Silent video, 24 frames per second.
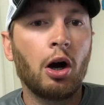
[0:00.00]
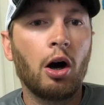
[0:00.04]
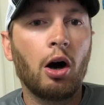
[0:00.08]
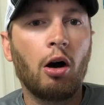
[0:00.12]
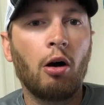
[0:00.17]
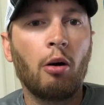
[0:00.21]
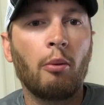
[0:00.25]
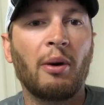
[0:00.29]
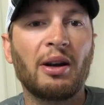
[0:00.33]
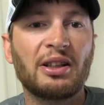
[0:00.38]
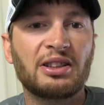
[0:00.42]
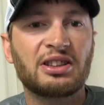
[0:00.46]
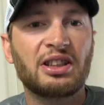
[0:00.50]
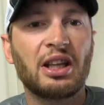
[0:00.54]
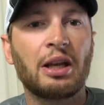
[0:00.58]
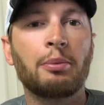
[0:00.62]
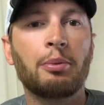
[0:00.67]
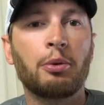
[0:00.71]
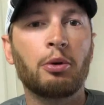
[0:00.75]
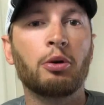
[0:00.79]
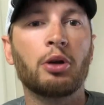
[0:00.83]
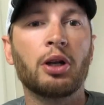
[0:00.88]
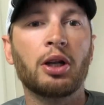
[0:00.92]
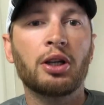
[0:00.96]
I
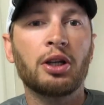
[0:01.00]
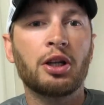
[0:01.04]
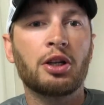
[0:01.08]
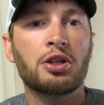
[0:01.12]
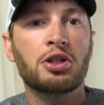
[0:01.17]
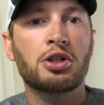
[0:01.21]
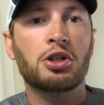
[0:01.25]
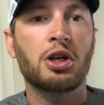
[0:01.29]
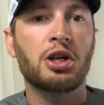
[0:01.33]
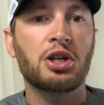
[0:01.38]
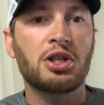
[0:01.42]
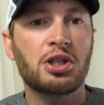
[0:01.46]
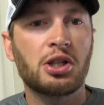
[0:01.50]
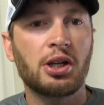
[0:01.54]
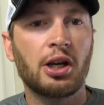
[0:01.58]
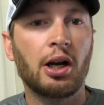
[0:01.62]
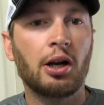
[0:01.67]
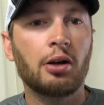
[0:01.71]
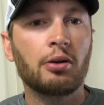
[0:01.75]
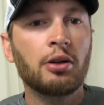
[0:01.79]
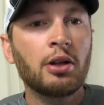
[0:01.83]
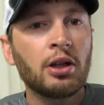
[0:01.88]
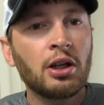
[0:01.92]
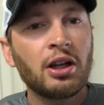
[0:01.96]
stapled it and then stretched it
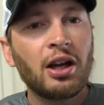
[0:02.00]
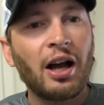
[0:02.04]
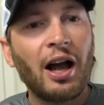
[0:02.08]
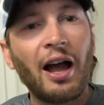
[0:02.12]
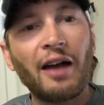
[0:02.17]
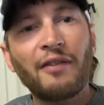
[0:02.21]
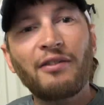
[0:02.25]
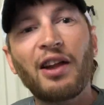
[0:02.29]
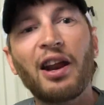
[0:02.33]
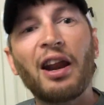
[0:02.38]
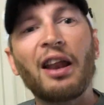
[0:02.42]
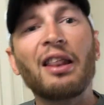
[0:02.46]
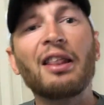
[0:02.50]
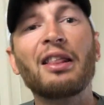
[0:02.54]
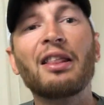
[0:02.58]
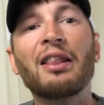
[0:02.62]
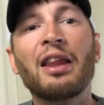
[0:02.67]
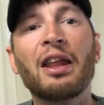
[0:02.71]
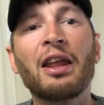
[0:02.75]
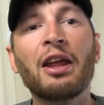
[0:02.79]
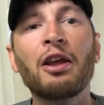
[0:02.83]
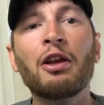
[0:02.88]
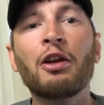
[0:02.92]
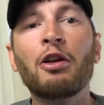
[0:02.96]
out. I got a
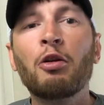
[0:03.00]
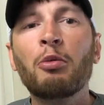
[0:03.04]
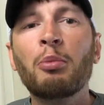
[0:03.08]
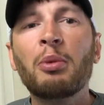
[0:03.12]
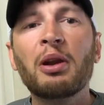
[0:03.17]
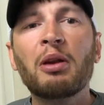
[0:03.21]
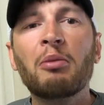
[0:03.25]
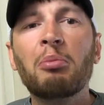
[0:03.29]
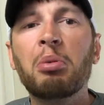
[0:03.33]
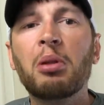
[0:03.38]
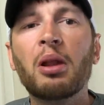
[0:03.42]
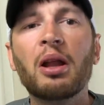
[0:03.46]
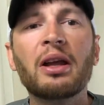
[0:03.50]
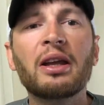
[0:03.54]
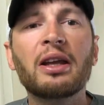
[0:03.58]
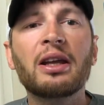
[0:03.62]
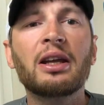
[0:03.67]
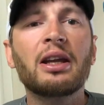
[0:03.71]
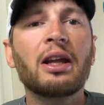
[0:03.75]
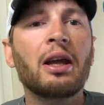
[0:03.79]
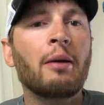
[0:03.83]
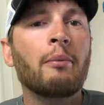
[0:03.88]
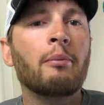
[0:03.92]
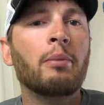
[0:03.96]
little bit of play
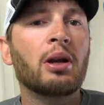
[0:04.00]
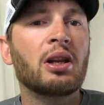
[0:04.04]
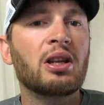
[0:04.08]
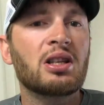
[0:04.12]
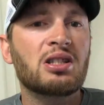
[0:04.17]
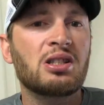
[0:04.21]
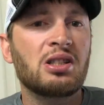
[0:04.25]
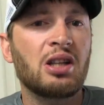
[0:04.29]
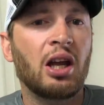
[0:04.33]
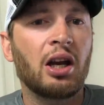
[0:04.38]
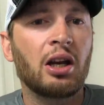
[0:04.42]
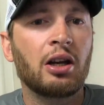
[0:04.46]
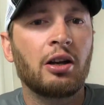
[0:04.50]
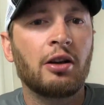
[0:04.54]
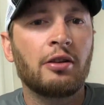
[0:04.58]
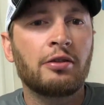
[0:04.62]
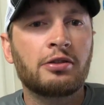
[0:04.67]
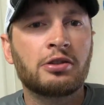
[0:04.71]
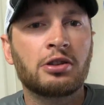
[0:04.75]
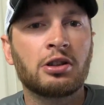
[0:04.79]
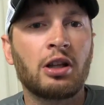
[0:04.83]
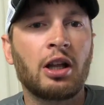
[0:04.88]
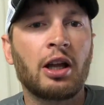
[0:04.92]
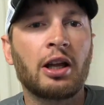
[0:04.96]
in it, but it's not
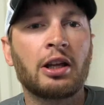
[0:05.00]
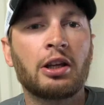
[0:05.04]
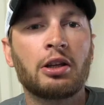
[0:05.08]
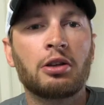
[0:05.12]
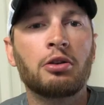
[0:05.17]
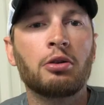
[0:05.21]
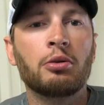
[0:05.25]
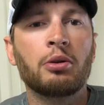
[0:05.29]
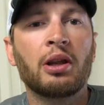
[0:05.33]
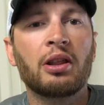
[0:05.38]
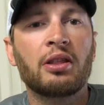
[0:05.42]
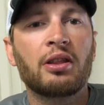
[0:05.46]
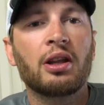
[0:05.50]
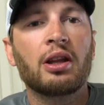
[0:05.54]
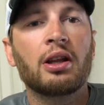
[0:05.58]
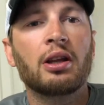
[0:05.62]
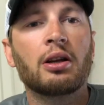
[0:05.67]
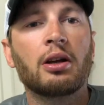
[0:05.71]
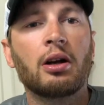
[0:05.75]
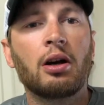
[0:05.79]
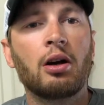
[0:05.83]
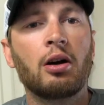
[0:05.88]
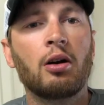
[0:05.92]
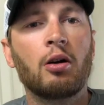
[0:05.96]
enough to like do
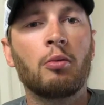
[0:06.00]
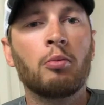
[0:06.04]
anything.